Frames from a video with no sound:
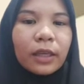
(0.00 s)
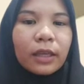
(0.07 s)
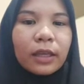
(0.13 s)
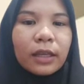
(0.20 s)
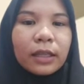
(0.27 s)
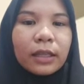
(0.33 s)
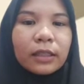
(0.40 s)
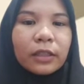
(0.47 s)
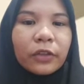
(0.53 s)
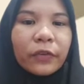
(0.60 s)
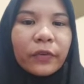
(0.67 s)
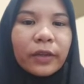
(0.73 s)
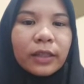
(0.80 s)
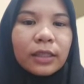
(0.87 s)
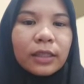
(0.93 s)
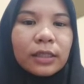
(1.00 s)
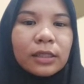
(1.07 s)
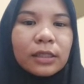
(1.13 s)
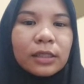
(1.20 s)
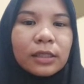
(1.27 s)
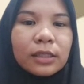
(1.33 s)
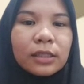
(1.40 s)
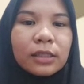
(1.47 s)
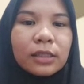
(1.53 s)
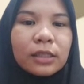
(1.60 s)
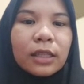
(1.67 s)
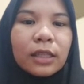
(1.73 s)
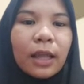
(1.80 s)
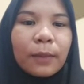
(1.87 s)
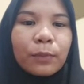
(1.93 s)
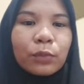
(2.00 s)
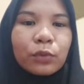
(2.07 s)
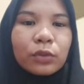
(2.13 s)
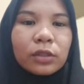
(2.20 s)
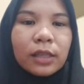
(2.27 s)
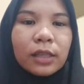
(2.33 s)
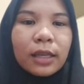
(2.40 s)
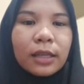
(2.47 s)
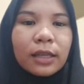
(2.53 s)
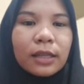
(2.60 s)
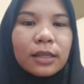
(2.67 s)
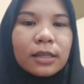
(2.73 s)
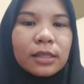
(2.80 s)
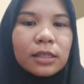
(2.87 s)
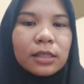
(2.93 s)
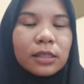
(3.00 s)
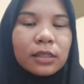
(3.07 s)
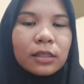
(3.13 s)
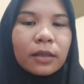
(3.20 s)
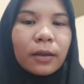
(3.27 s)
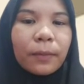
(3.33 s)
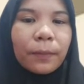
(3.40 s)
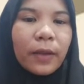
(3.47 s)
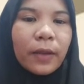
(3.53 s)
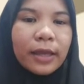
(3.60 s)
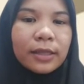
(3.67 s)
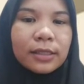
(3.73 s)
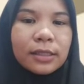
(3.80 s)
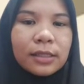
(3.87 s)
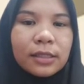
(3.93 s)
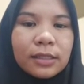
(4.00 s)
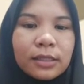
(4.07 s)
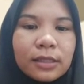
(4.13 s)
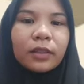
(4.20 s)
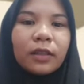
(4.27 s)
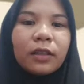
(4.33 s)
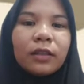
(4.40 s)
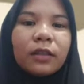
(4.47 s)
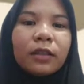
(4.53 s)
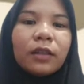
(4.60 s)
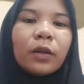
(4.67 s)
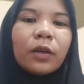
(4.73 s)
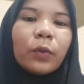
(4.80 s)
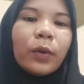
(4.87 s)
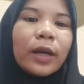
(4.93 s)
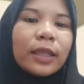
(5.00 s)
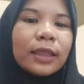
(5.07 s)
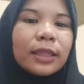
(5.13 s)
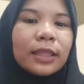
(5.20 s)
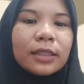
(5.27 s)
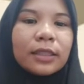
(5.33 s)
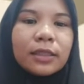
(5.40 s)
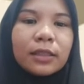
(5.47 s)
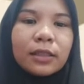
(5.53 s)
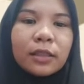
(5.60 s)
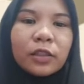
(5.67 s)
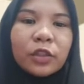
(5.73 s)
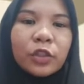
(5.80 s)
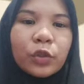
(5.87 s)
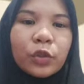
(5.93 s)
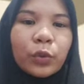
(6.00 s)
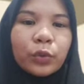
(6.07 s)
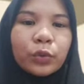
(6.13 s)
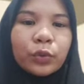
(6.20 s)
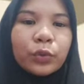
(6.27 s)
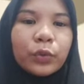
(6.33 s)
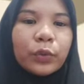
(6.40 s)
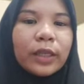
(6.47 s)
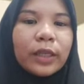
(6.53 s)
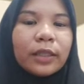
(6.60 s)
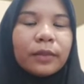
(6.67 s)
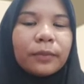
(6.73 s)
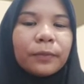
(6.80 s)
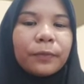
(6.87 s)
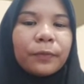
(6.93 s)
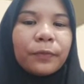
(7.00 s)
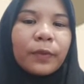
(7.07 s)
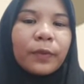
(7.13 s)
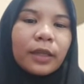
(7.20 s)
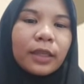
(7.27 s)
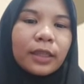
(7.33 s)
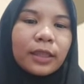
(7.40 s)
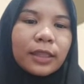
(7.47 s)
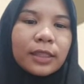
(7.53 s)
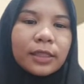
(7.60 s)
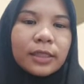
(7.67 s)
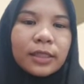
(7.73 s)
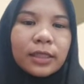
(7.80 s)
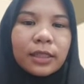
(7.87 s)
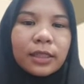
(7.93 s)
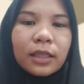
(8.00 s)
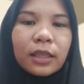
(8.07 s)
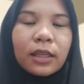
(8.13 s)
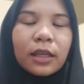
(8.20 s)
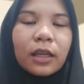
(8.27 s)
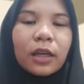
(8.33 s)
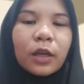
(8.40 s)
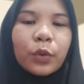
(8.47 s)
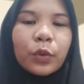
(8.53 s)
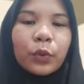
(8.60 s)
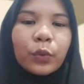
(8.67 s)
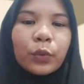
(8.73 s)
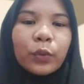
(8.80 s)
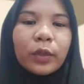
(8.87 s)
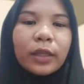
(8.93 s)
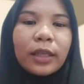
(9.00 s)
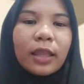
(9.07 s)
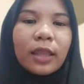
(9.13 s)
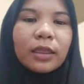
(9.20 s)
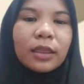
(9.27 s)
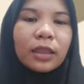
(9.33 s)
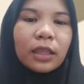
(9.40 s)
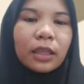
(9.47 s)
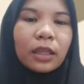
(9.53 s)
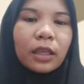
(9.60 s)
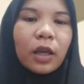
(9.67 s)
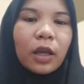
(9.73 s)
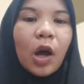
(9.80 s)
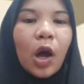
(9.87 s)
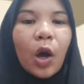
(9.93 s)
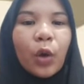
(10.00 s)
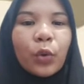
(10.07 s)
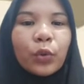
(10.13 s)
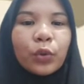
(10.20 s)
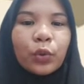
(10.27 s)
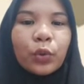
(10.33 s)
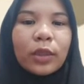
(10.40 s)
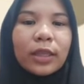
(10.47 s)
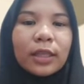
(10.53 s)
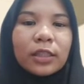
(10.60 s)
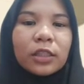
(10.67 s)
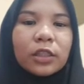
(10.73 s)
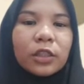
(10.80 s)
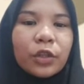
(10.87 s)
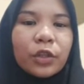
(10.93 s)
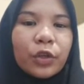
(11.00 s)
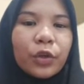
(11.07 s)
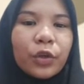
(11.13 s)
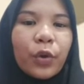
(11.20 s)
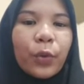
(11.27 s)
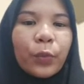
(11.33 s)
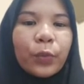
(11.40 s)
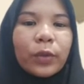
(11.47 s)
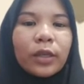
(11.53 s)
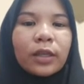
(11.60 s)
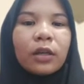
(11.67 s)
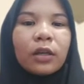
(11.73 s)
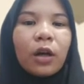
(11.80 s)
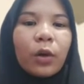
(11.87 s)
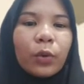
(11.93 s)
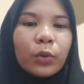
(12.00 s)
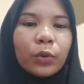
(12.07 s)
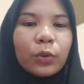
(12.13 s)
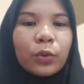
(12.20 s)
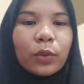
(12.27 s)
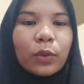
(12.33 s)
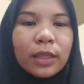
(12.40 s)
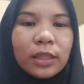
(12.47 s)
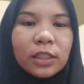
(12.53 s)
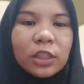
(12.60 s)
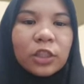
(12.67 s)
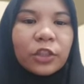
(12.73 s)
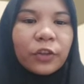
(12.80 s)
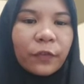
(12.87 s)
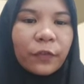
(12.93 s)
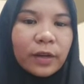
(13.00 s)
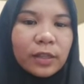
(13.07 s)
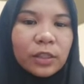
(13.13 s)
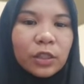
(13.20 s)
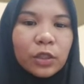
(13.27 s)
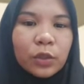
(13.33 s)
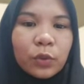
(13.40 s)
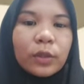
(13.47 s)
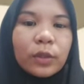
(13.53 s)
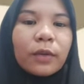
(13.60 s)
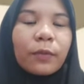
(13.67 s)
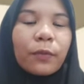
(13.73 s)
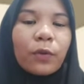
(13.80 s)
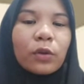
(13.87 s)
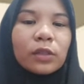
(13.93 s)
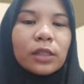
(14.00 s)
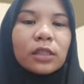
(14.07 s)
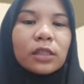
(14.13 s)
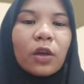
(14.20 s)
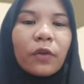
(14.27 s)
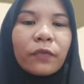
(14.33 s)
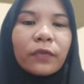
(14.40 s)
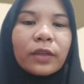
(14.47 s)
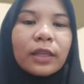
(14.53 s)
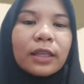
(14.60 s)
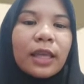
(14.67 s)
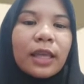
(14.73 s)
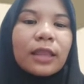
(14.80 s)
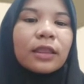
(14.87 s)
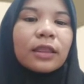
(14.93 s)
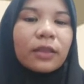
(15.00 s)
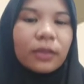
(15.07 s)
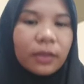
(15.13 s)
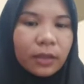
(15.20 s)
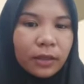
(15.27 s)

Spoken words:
and create this syllabus and lesson plans. What teachers should do in pre-teaching? To identify how to teach, knowing how to teach refers to the process of identity.